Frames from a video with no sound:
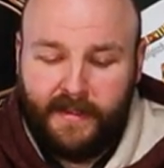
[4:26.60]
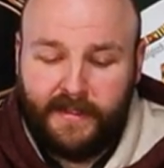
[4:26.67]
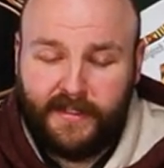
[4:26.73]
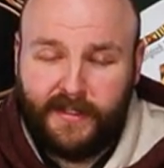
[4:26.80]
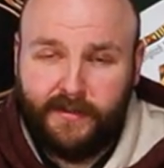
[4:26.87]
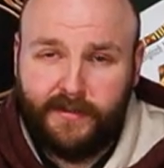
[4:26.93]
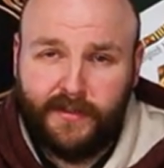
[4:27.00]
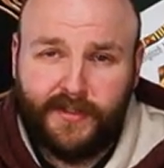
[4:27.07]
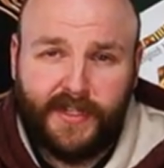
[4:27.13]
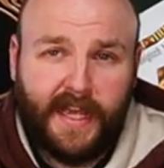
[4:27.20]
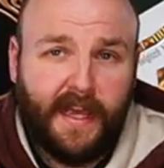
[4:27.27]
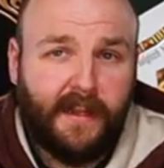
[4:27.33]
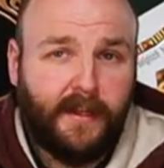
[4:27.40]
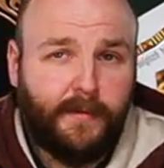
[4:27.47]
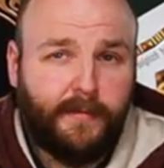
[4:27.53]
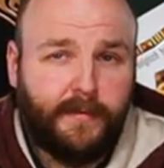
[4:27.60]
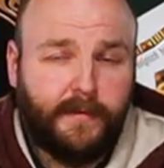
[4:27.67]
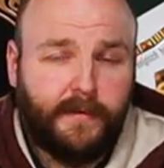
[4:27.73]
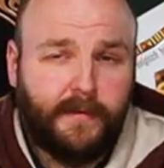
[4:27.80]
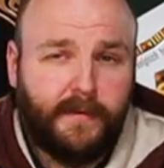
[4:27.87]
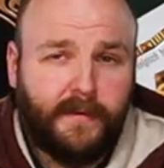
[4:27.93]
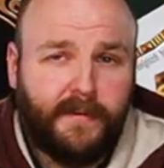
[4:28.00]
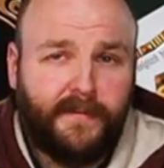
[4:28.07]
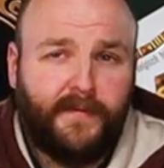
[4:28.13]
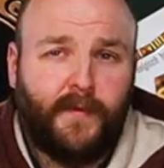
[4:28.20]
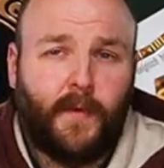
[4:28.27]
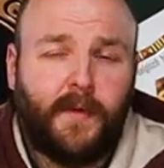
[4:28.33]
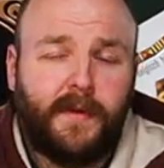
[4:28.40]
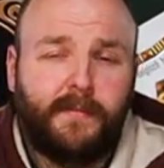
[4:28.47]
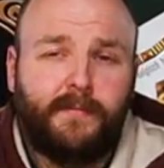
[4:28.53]
So to scale up a
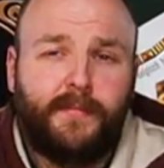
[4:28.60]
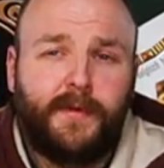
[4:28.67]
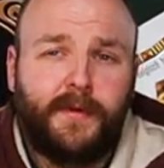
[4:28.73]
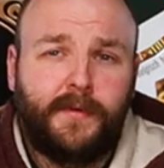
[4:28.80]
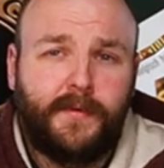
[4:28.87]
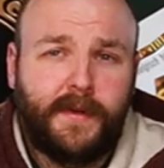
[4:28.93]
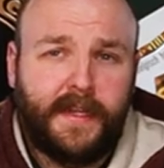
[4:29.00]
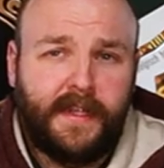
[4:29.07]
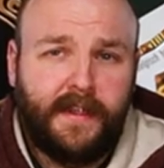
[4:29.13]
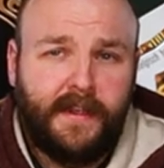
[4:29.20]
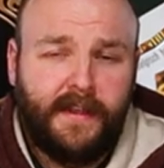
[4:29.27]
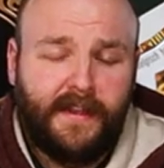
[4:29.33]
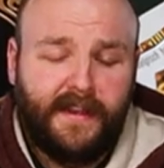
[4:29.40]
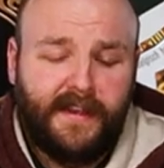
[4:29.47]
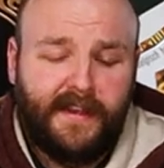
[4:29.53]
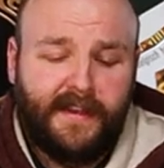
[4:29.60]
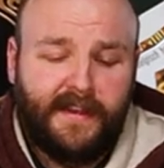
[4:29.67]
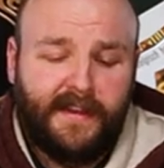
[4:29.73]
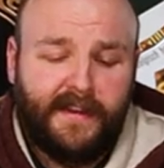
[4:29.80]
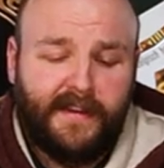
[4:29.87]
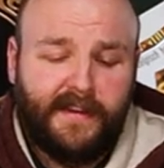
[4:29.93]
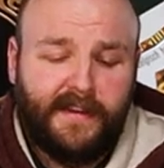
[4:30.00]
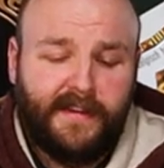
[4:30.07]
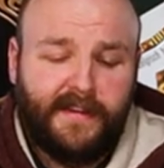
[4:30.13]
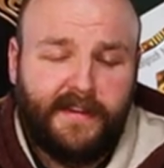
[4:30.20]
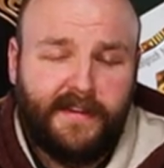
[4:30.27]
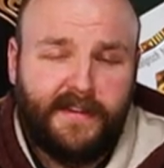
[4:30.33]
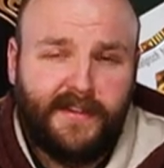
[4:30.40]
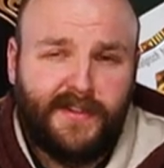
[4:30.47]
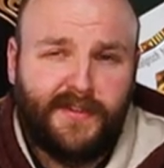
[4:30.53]
foreign brewery
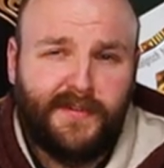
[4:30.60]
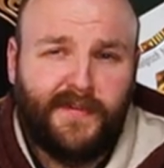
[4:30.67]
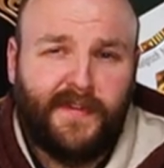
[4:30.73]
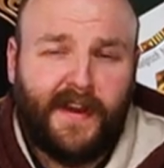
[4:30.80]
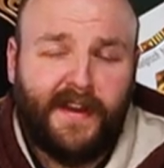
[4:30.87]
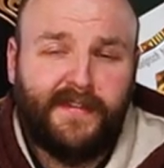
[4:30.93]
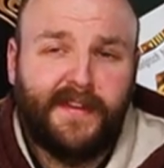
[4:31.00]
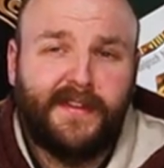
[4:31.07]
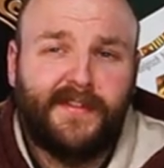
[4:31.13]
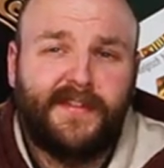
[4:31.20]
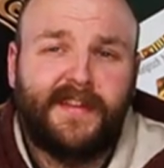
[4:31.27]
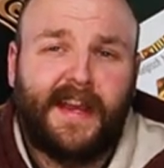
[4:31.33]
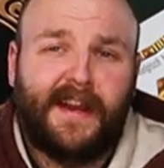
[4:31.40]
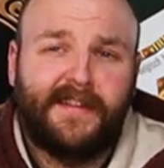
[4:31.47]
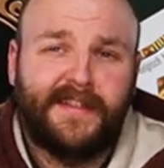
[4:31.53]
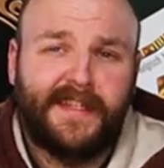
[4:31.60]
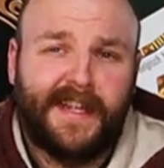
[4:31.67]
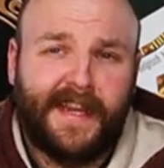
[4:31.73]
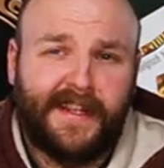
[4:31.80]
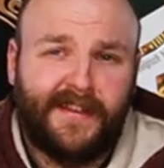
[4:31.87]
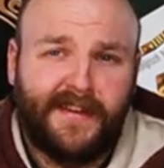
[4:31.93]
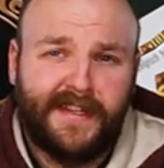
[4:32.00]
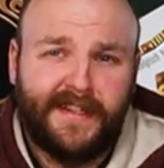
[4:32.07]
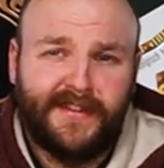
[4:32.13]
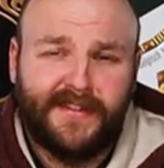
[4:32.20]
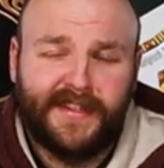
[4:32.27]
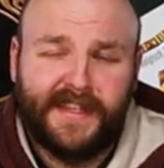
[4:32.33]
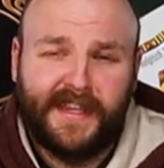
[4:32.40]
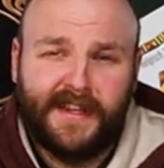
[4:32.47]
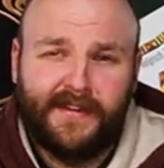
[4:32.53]
to 500,000
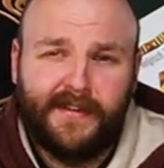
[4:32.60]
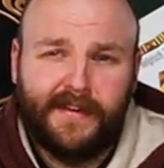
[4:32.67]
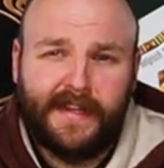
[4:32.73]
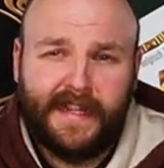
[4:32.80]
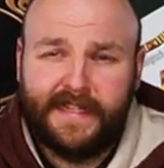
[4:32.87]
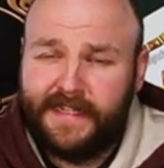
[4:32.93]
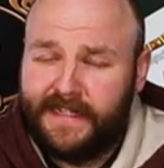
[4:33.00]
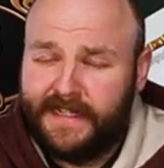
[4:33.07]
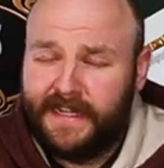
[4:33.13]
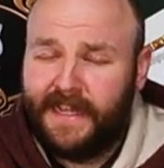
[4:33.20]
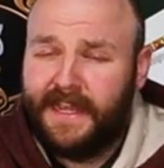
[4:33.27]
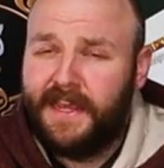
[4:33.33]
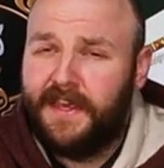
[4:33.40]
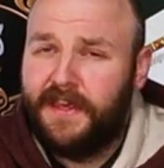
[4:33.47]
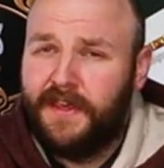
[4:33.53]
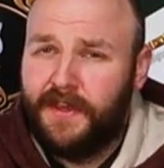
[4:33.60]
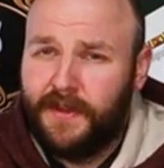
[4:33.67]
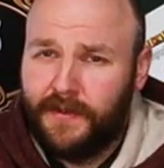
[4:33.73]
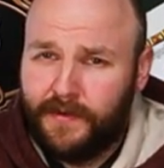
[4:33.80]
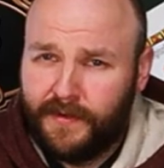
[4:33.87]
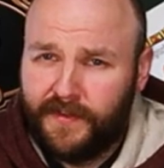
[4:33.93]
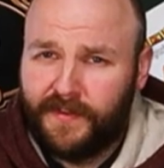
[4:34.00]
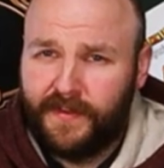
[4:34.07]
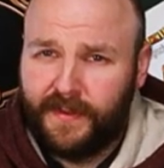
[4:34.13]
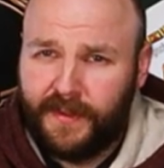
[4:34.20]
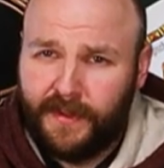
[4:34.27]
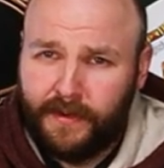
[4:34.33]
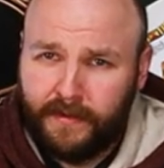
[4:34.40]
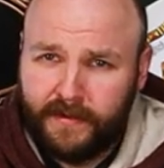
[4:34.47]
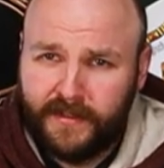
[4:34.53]
hectoliters a year, that is a huge,
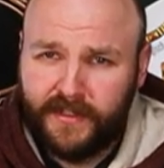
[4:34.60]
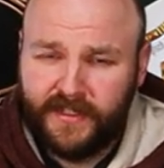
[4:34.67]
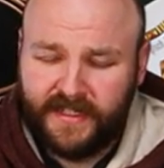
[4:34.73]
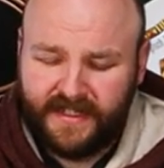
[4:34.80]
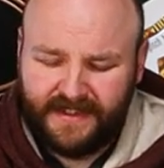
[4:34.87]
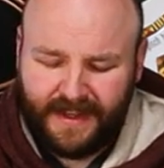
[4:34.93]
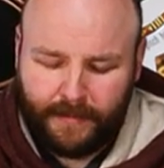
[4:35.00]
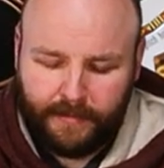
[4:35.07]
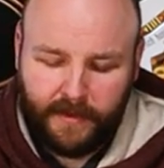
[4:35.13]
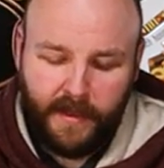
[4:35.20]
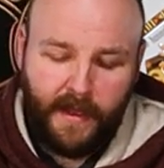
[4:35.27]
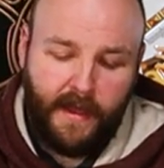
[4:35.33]
huge step.